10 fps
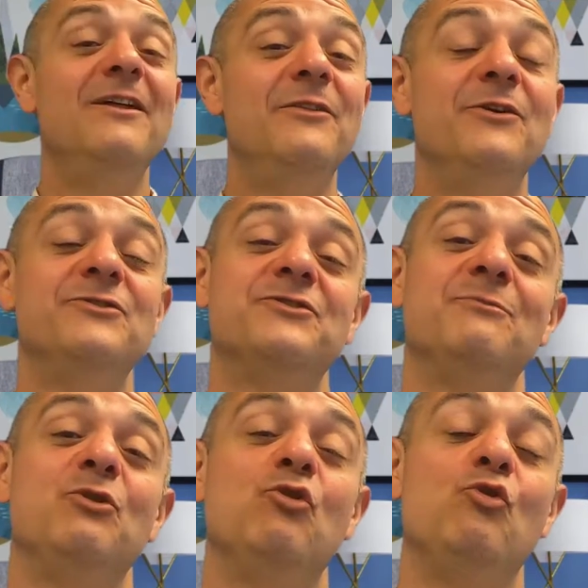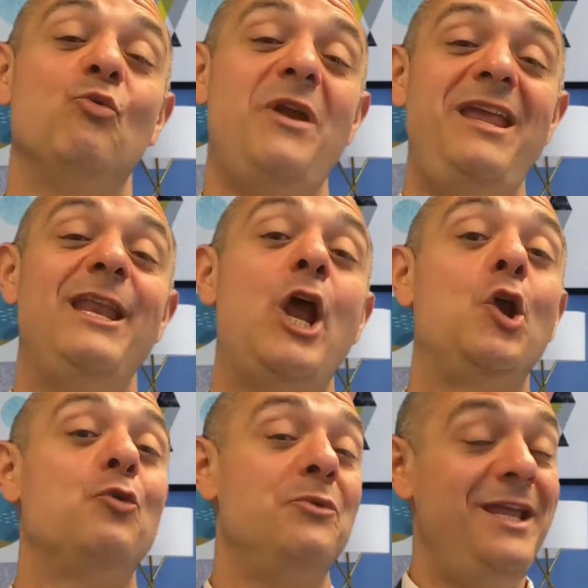There's some great
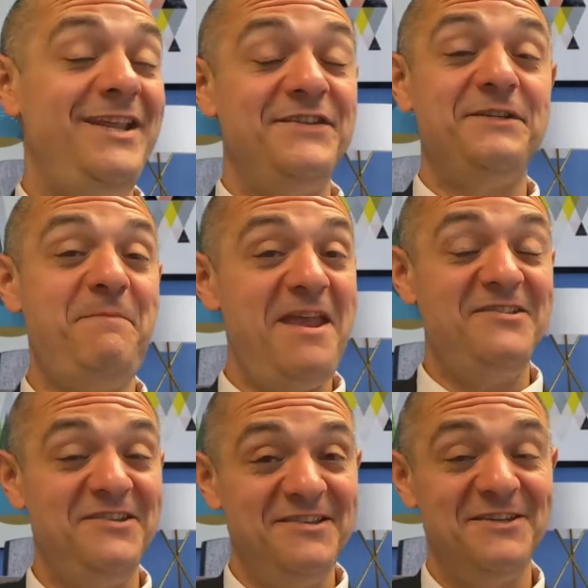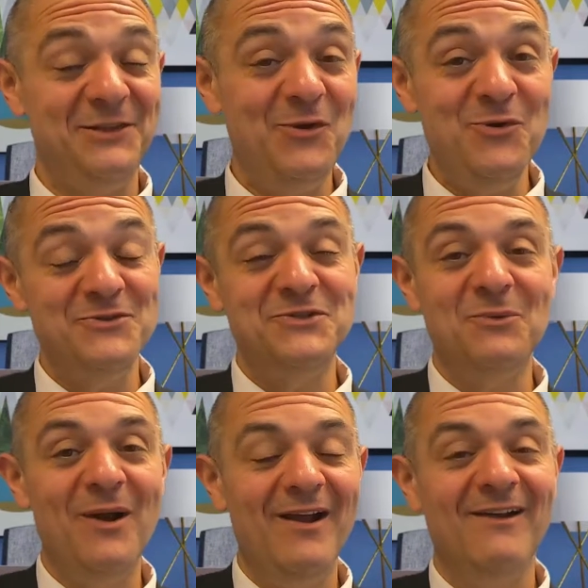green spaces in Logan
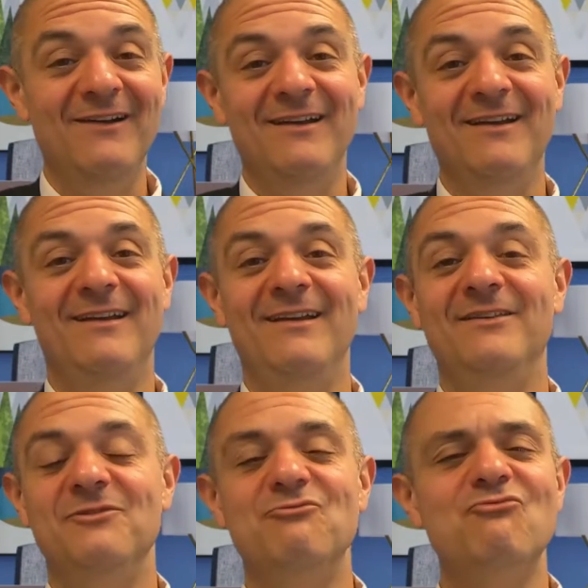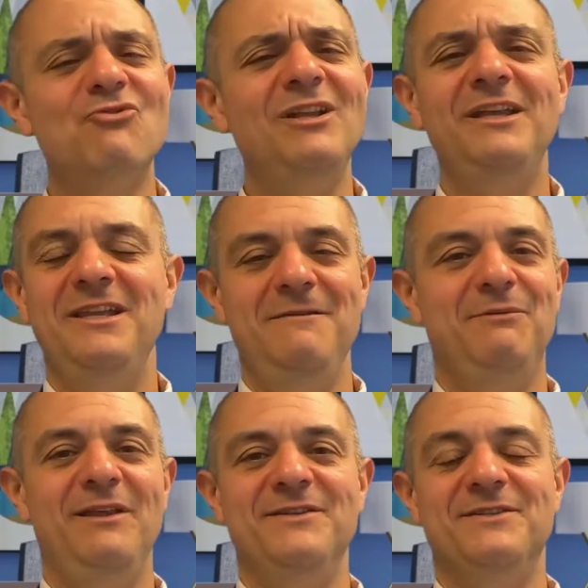Square. It's a really neat
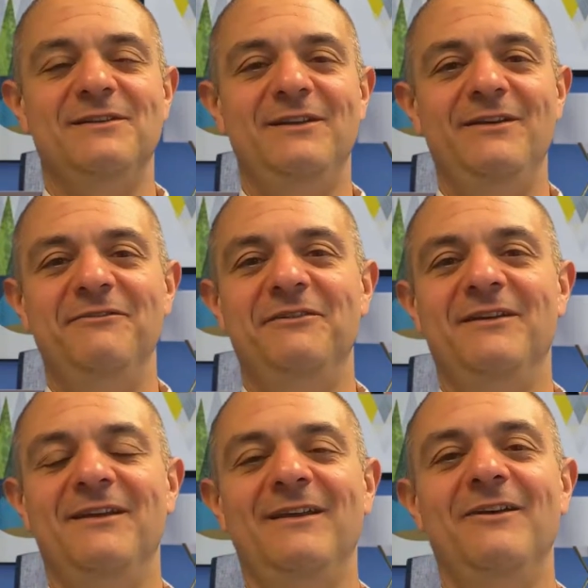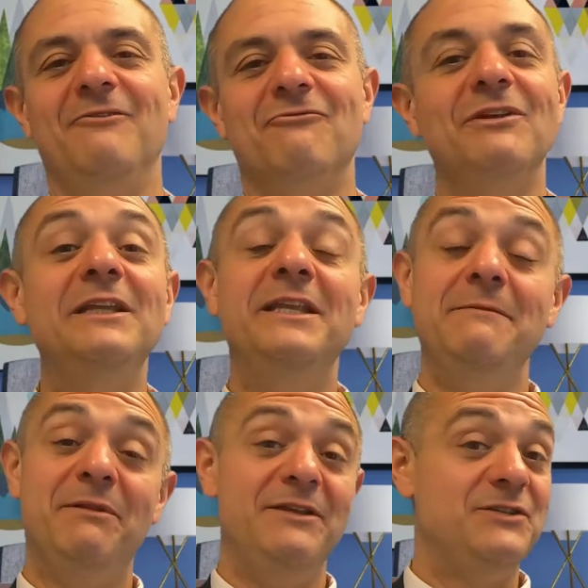place to live, really neat
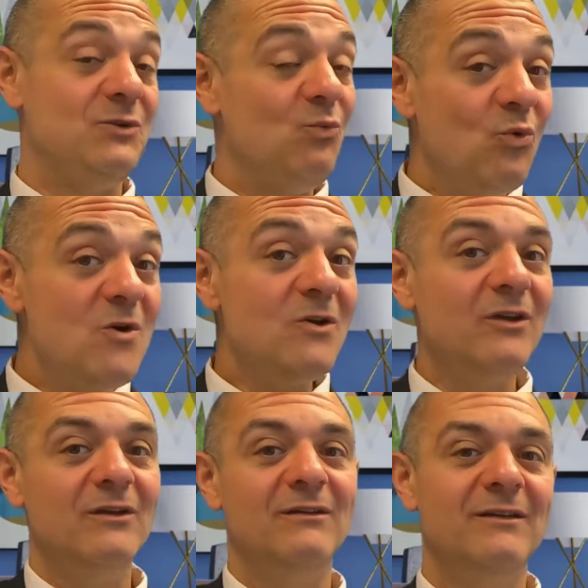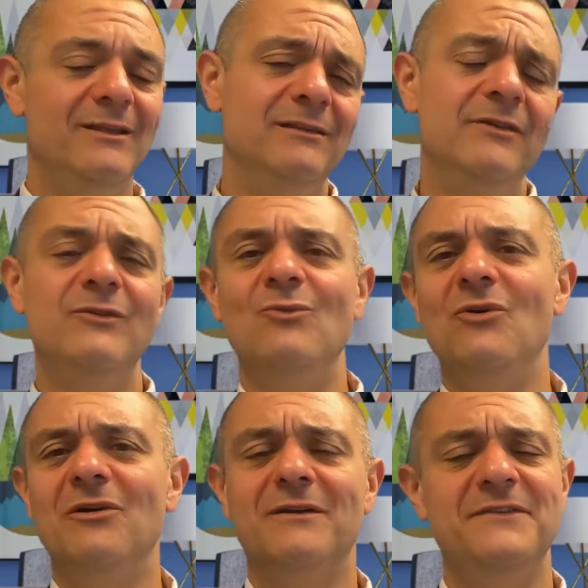place to work, and live and
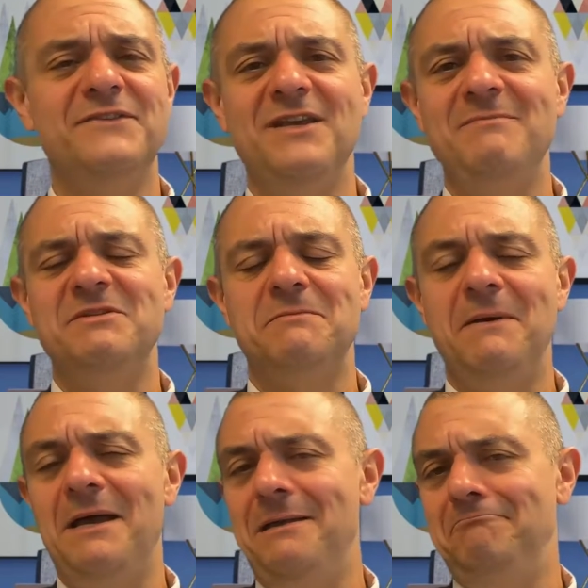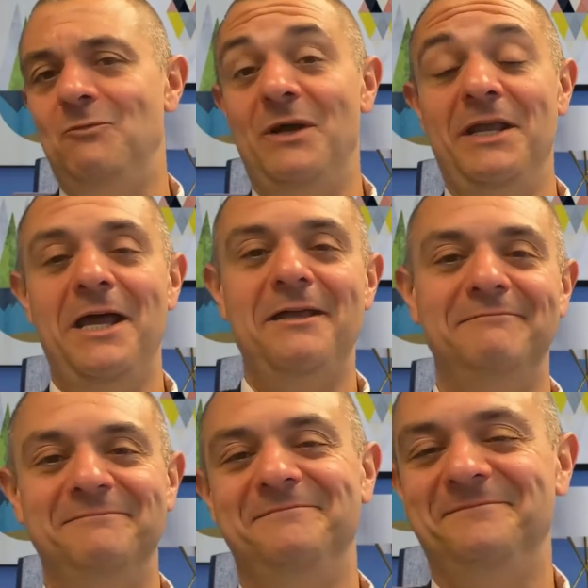work in the same spot. Why not?
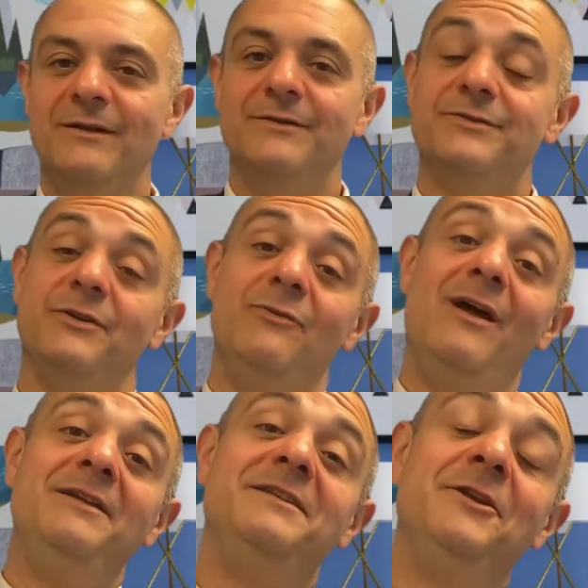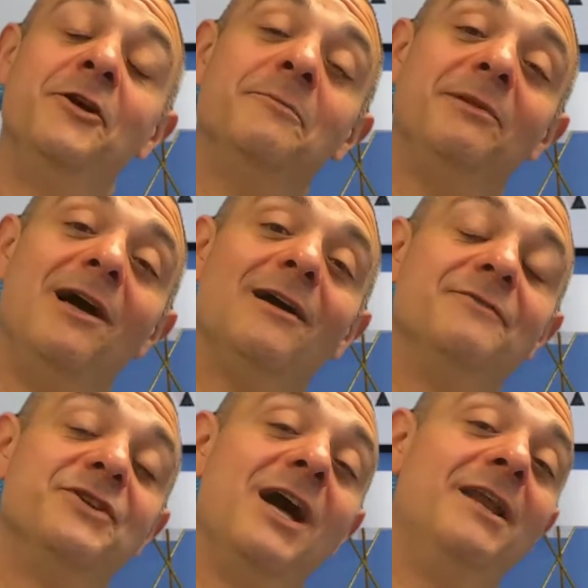So 1900 block
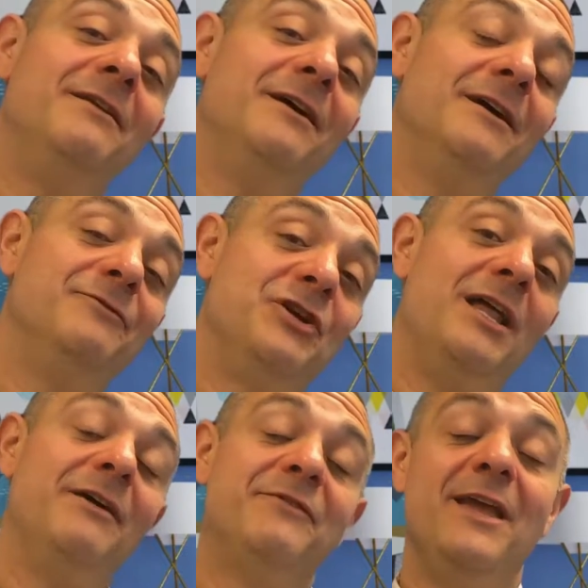of John F.